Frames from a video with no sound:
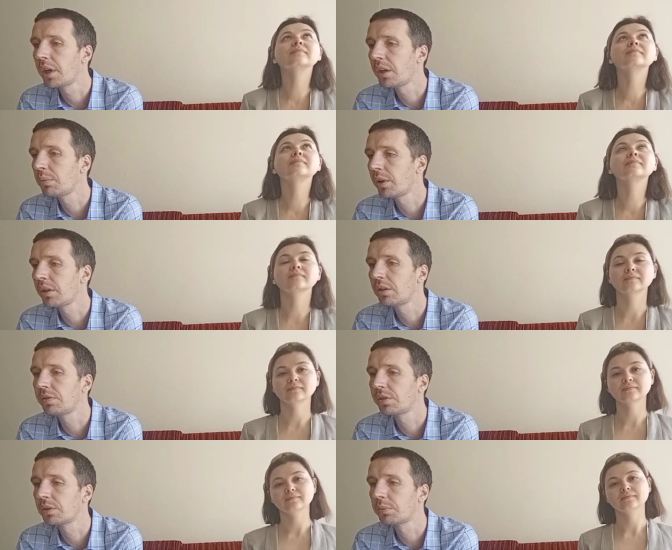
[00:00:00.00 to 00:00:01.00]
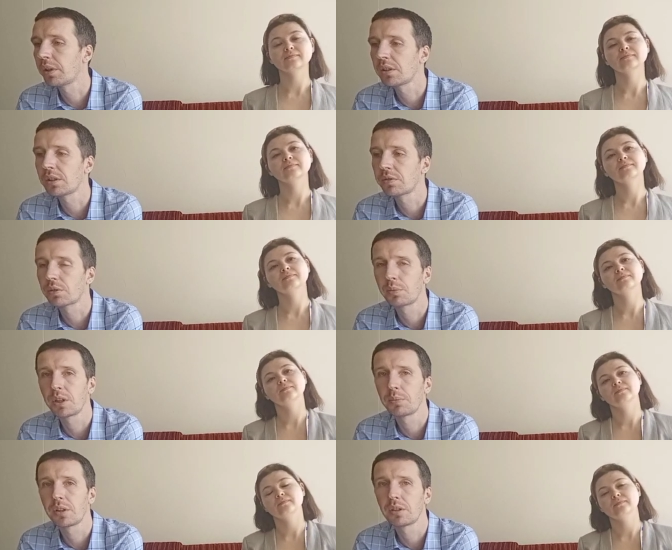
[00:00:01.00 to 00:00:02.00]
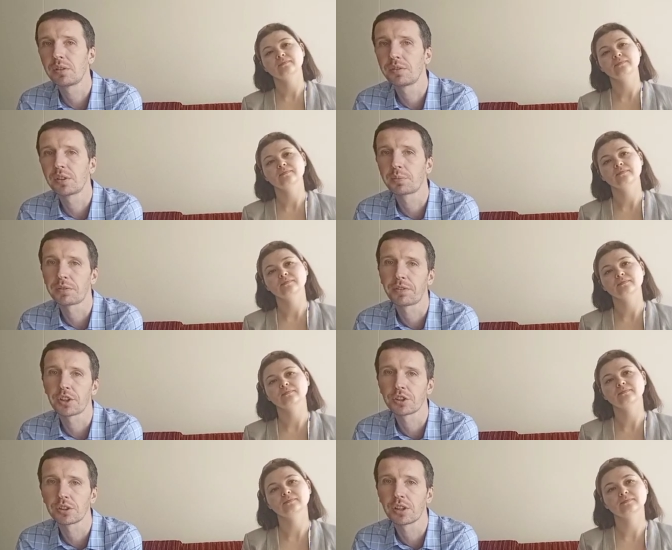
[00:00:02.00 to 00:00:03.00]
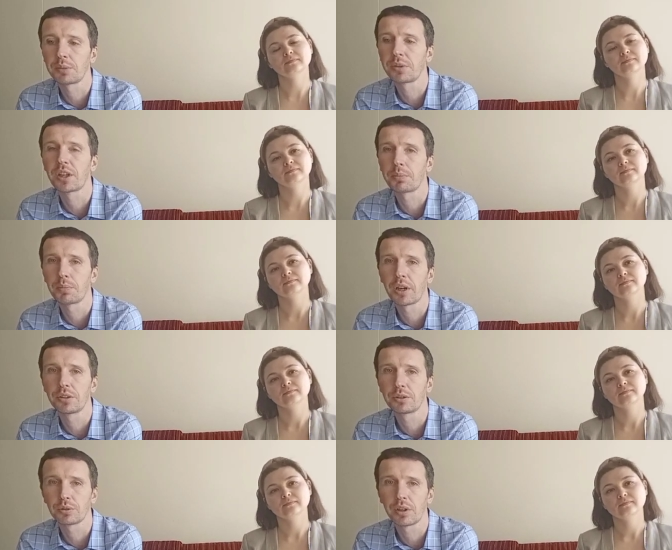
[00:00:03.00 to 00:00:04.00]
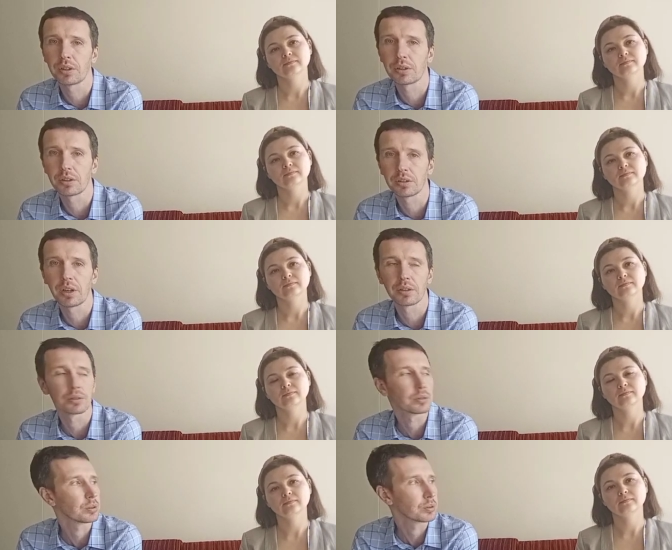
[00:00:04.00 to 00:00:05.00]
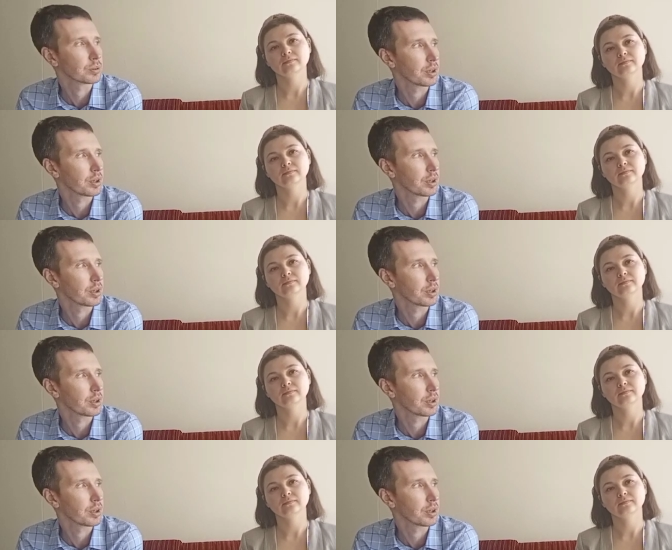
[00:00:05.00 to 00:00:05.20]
Speaker 1: many, many different places, from many, many different professions can be combined together and get all